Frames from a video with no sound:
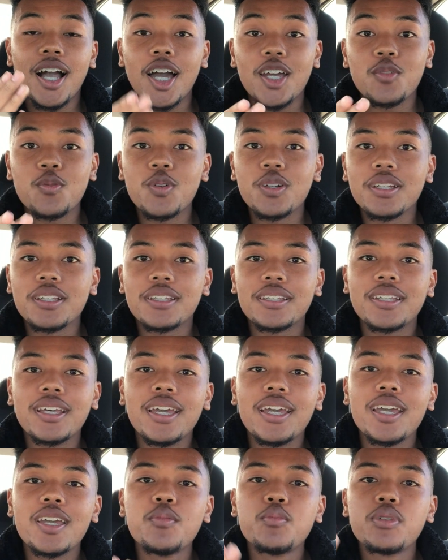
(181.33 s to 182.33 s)
I don't want to
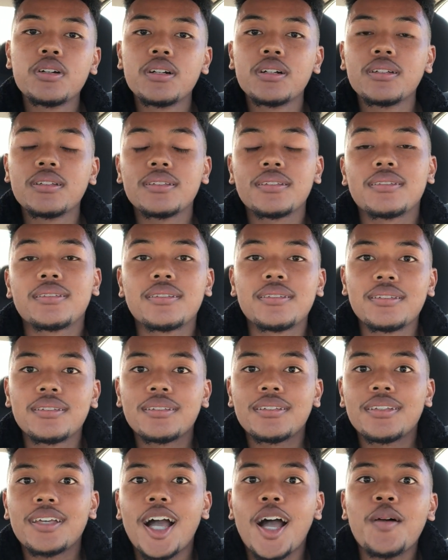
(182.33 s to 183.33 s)
say it, but you
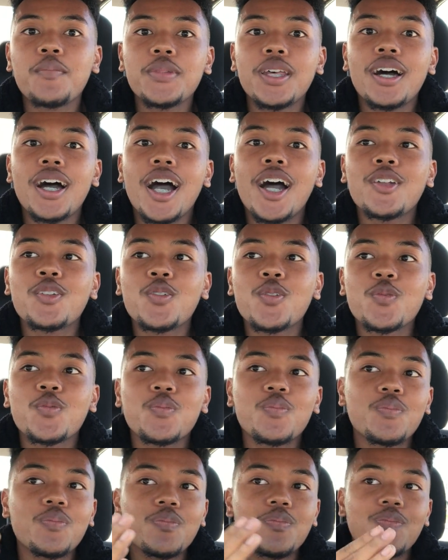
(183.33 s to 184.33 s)
know what
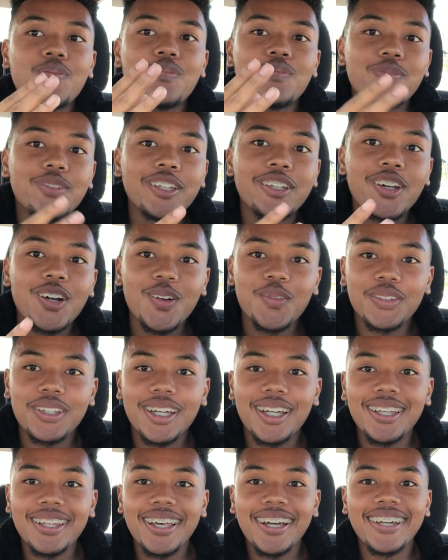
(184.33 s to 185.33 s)
I'm
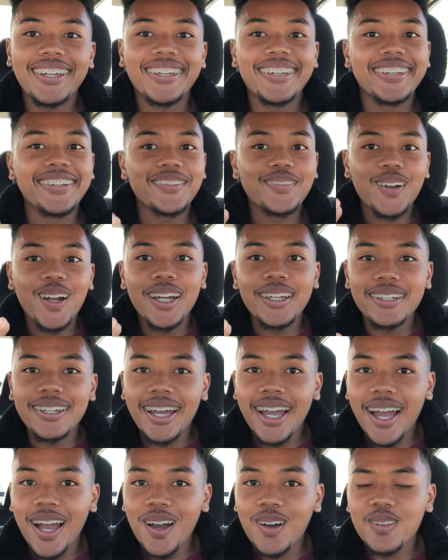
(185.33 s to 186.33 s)
saying? Like, right
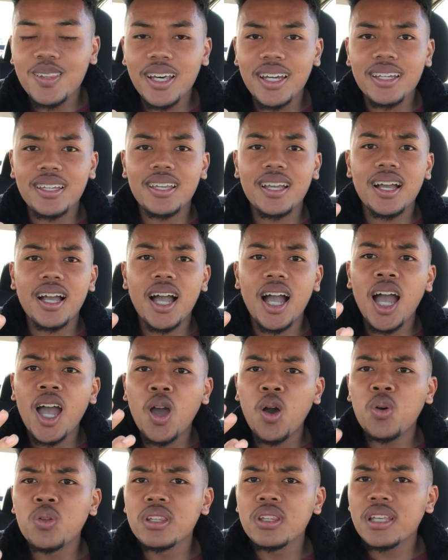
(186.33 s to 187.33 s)
now, like,
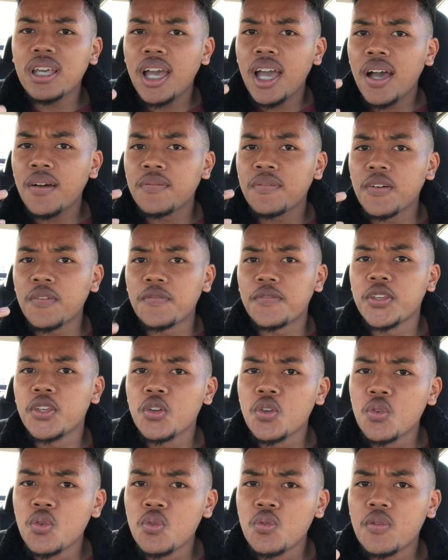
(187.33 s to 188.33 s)
I only have a
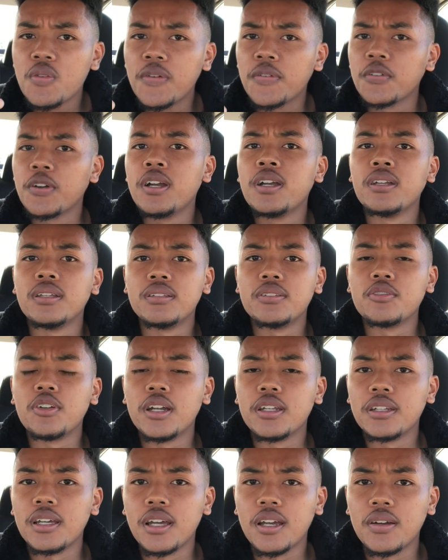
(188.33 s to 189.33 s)
few friends
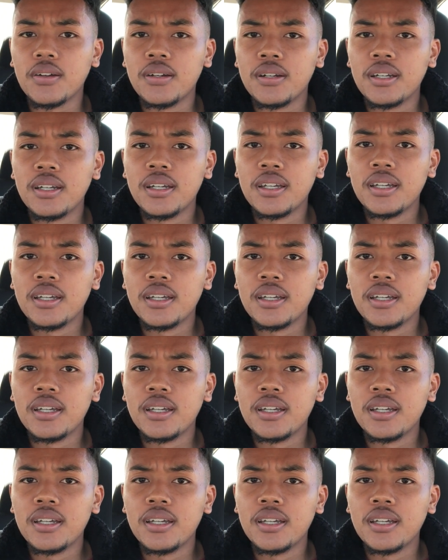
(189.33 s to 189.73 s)
right now.